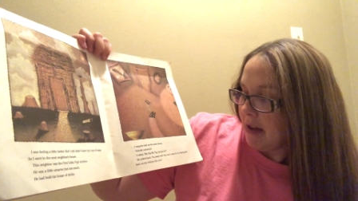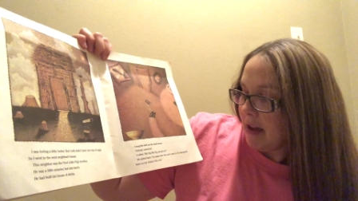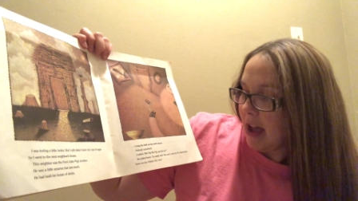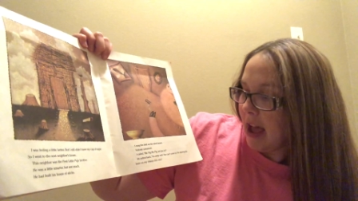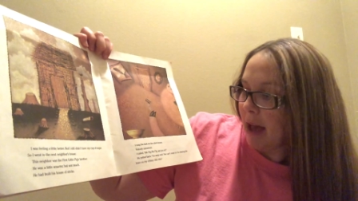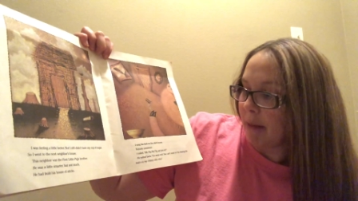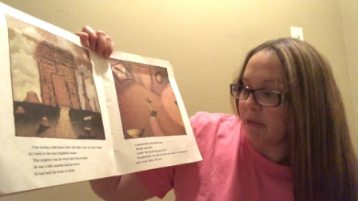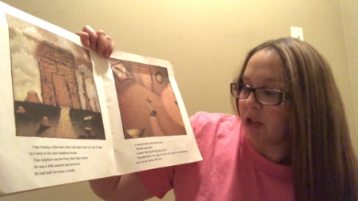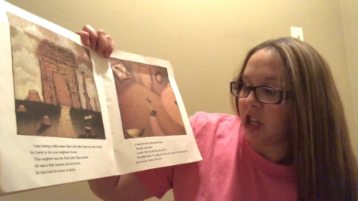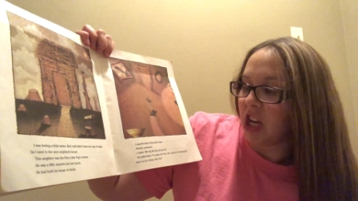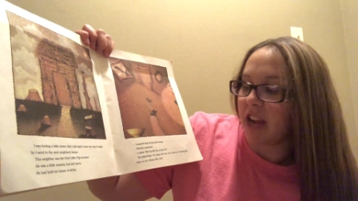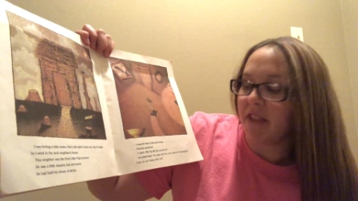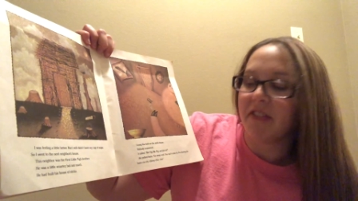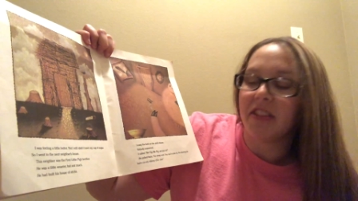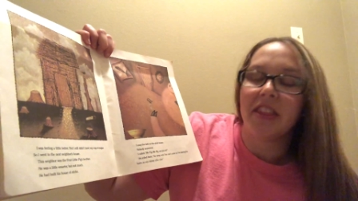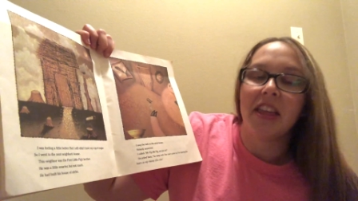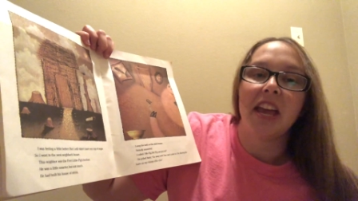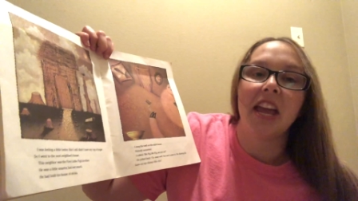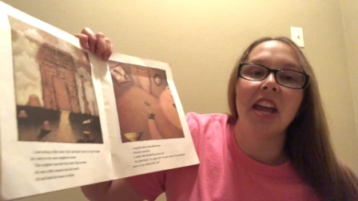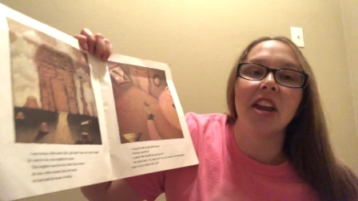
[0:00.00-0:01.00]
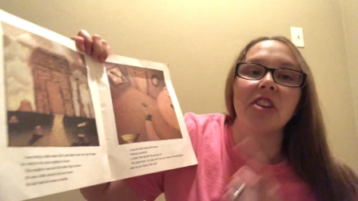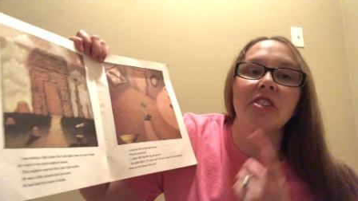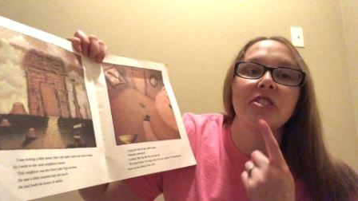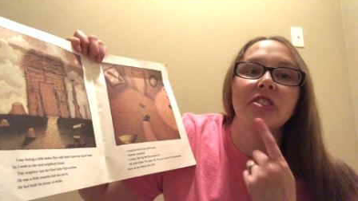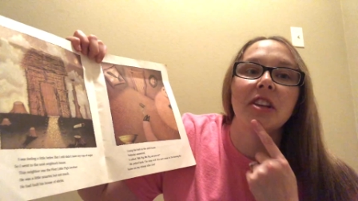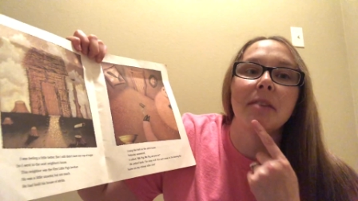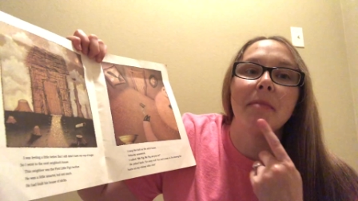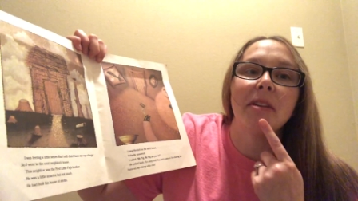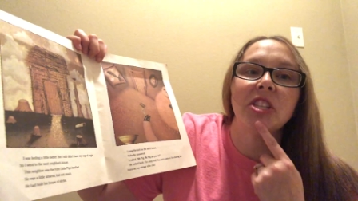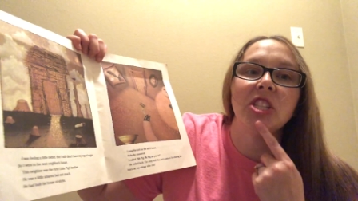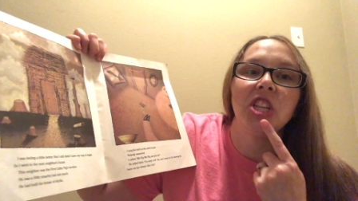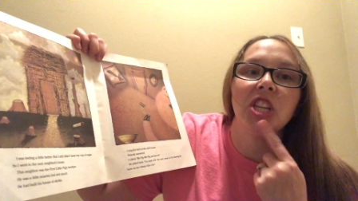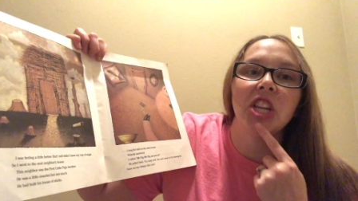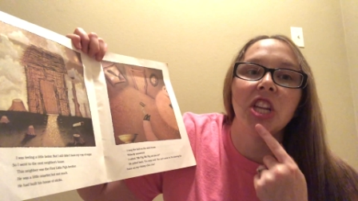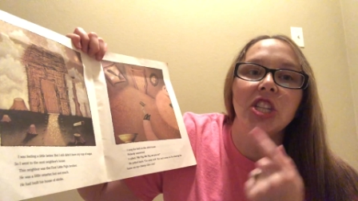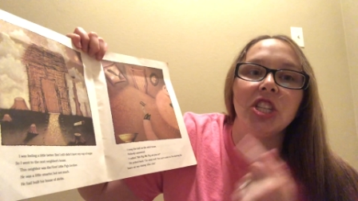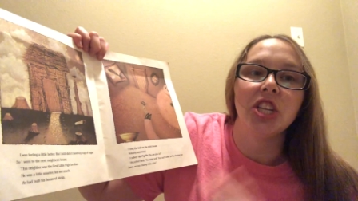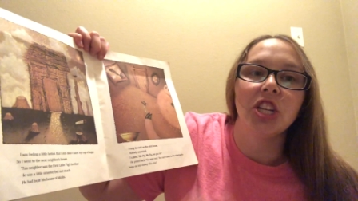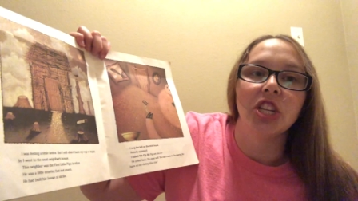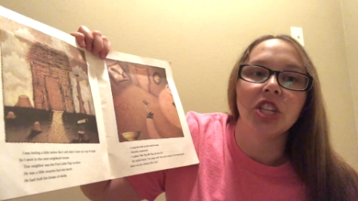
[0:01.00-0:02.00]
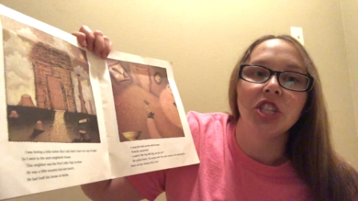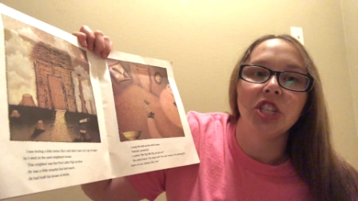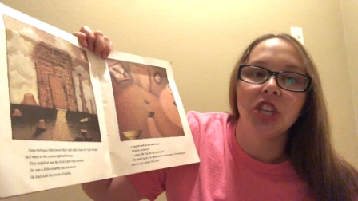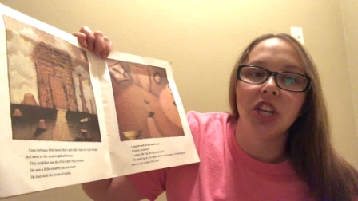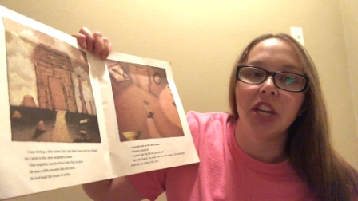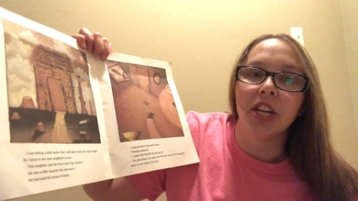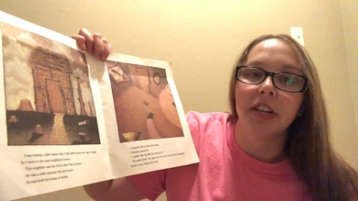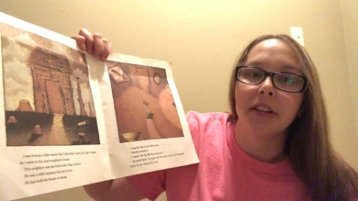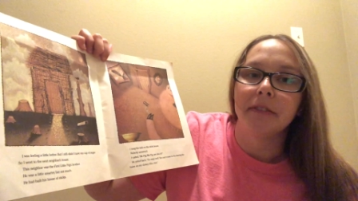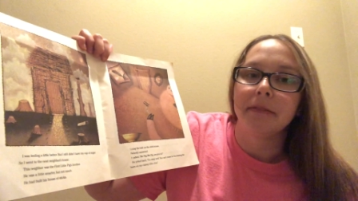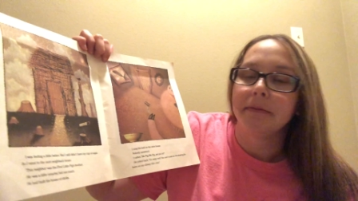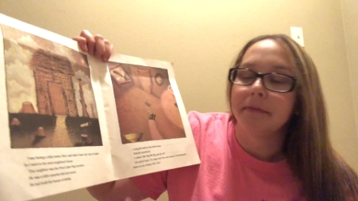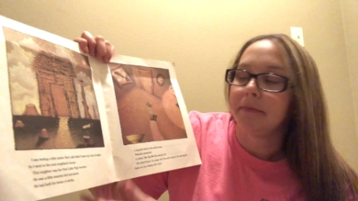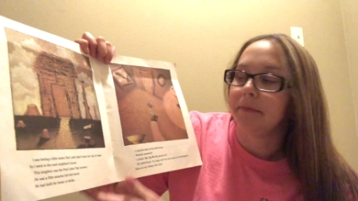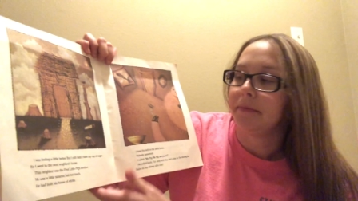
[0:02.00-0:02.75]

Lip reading: I'm shaving the hairs on my chinny chin chin."